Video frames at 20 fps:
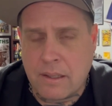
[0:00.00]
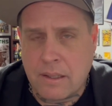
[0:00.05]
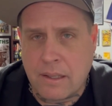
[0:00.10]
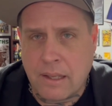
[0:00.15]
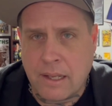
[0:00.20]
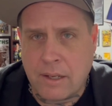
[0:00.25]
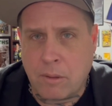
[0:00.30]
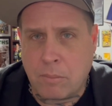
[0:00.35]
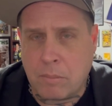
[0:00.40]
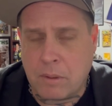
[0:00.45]

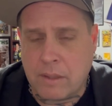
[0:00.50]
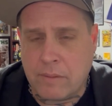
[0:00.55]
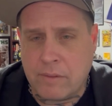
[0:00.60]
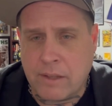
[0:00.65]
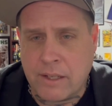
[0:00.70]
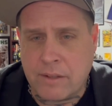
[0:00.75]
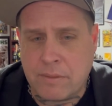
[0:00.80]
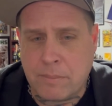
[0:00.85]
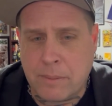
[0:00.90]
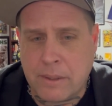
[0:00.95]
I don't believe
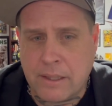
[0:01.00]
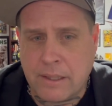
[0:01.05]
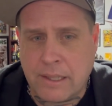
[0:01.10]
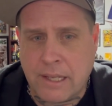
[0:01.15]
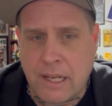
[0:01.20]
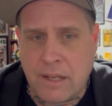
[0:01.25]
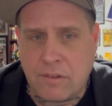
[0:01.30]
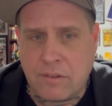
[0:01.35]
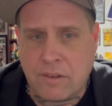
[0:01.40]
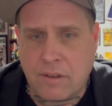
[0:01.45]
that to be the
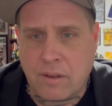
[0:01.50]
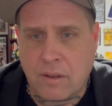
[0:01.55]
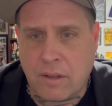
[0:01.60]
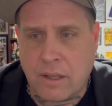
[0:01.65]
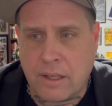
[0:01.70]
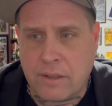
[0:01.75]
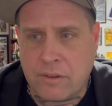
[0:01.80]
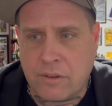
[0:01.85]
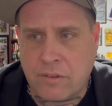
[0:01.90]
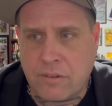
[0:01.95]
case at all.
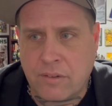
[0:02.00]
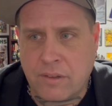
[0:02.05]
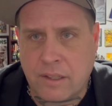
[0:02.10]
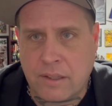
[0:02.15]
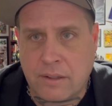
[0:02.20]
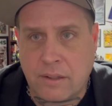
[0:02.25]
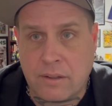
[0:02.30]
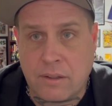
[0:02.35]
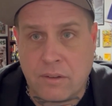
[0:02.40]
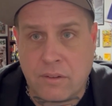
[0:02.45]
I just
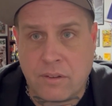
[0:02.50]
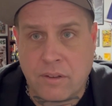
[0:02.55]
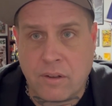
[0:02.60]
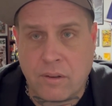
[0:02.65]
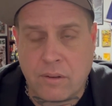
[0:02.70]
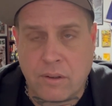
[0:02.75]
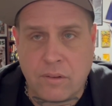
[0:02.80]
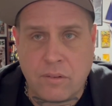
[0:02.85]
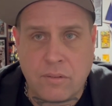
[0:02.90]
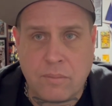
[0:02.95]
think that this
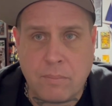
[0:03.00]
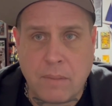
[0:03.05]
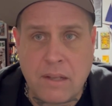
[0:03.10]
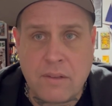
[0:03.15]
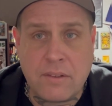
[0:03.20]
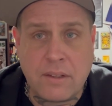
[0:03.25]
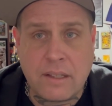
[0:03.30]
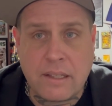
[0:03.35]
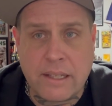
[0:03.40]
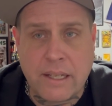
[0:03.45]
song is
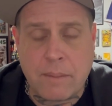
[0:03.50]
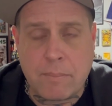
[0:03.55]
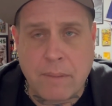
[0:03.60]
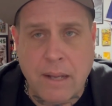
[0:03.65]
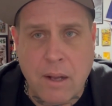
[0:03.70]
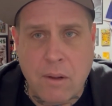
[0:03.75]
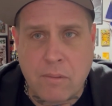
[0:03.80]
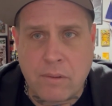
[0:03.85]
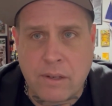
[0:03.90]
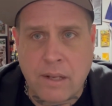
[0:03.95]
basically
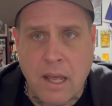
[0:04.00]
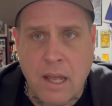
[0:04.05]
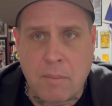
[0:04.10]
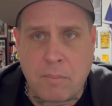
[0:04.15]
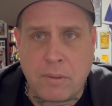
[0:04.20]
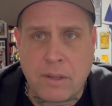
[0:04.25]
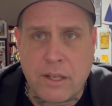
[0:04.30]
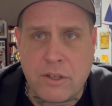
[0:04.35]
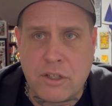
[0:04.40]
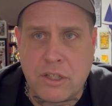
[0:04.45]
about
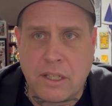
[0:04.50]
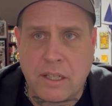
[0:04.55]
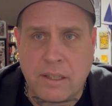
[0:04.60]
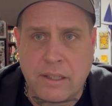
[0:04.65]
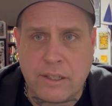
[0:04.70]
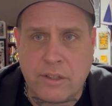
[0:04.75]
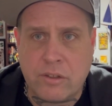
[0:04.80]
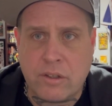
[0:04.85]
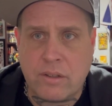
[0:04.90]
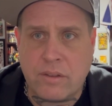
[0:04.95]
not pledging
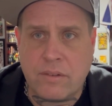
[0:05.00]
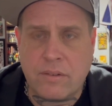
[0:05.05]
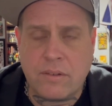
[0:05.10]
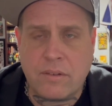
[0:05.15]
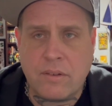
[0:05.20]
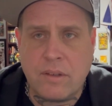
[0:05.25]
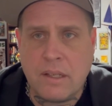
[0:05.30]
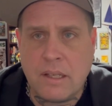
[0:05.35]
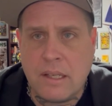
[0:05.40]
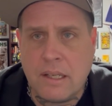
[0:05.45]

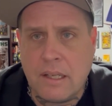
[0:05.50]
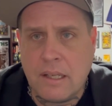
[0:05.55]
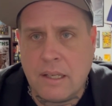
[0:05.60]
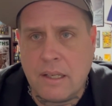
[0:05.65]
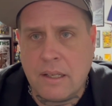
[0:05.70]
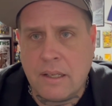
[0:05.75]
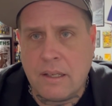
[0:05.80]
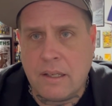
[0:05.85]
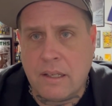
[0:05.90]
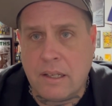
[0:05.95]
allegiance,
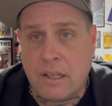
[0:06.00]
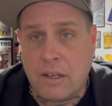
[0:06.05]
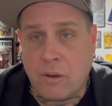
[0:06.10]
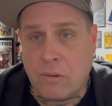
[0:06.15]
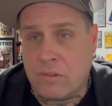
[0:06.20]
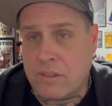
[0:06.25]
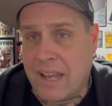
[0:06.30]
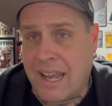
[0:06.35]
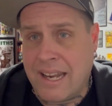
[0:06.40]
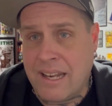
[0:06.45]

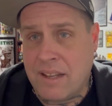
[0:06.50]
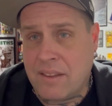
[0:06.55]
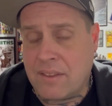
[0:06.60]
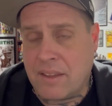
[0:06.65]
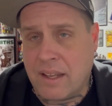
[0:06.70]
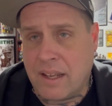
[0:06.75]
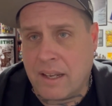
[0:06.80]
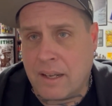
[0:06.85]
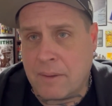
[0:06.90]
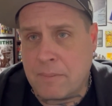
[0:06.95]
to
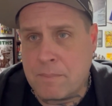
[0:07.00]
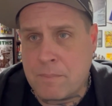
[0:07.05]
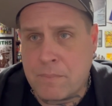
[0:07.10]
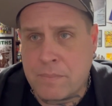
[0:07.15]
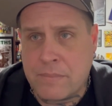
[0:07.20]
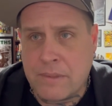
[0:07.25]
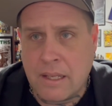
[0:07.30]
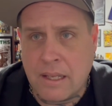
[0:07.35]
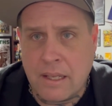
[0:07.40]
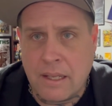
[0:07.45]
anything
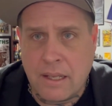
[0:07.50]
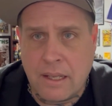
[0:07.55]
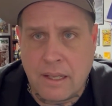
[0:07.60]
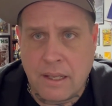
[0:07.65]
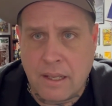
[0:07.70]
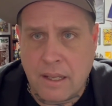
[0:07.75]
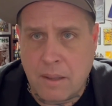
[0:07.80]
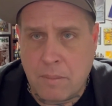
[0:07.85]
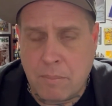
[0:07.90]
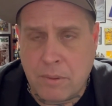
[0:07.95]

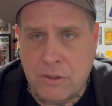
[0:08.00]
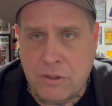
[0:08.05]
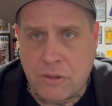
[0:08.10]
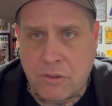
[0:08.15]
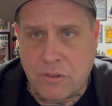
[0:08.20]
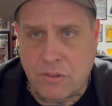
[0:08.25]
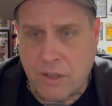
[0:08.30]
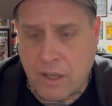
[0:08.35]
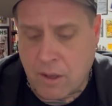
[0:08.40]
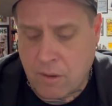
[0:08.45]
but
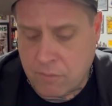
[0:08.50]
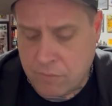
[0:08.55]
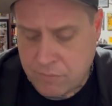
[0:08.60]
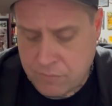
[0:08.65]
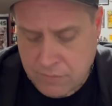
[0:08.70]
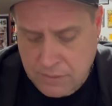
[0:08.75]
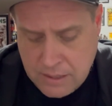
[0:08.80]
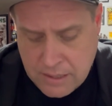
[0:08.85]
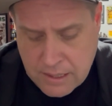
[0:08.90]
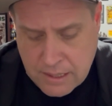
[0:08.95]

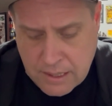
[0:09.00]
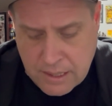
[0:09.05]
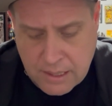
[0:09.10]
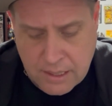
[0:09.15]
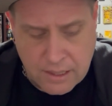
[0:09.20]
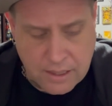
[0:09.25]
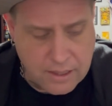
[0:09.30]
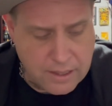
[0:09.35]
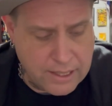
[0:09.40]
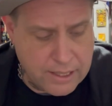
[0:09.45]
yourself.
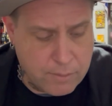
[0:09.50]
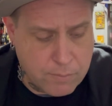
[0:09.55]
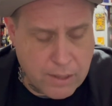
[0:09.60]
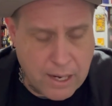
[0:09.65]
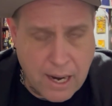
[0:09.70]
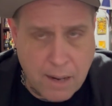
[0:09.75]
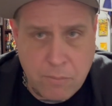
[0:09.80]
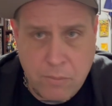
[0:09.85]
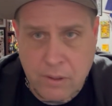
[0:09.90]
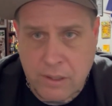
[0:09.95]
Anyway,
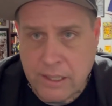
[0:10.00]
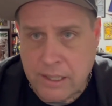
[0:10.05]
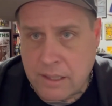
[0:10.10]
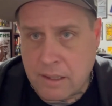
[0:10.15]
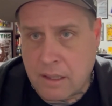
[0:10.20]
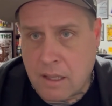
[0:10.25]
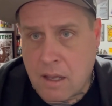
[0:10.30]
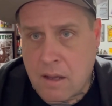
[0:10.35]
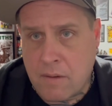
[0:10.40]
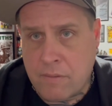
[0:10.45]
I really
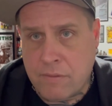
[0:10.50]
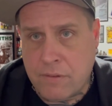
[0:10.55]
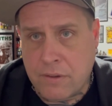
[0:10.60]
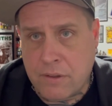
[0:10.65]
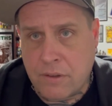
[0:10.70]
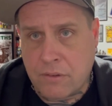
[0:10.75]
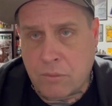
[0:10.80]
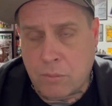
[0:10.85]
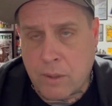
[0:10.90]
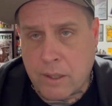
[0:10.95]
love
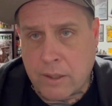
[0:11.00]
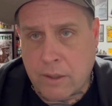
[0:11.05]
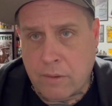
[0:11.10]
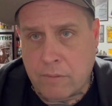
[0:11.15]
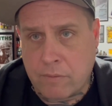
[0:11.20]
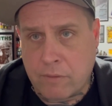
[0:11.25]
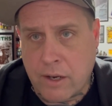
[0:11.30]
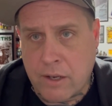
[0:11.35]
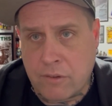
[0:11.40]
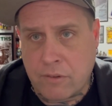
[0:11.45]
this
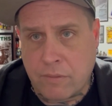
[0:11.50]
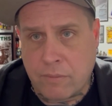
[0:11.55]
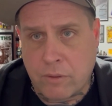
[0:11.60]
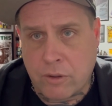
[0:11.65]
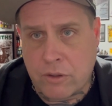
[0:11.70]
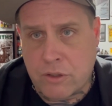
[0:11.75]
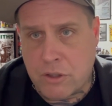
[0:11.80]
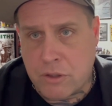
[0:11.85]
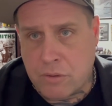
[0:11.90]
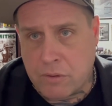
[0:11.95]
record, Vice and
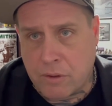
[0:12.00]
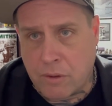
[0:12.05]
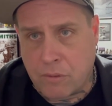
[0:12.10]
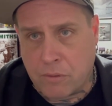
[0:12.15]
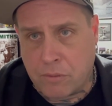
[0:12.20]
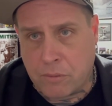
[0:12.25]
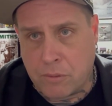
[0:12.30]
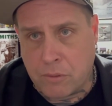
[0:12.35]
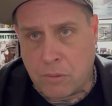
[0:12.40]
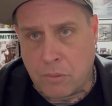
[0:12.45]
Virtue. You can go
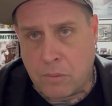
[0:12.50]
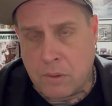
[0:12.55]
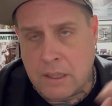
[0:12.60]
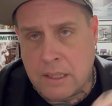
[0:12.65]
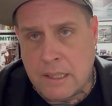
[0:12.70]
through